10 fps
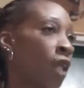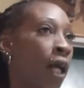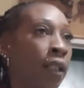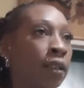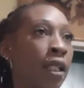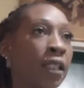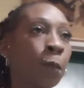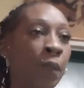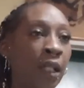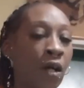And
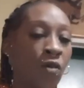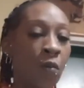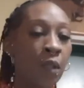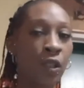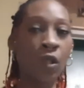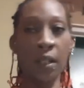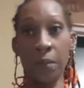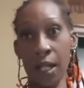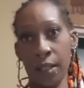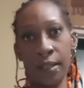just peek around, make sure them
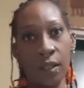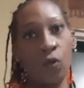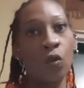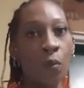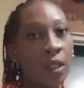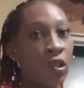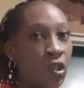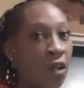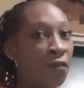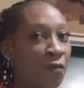cats don't do no
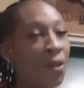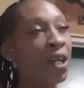mischief.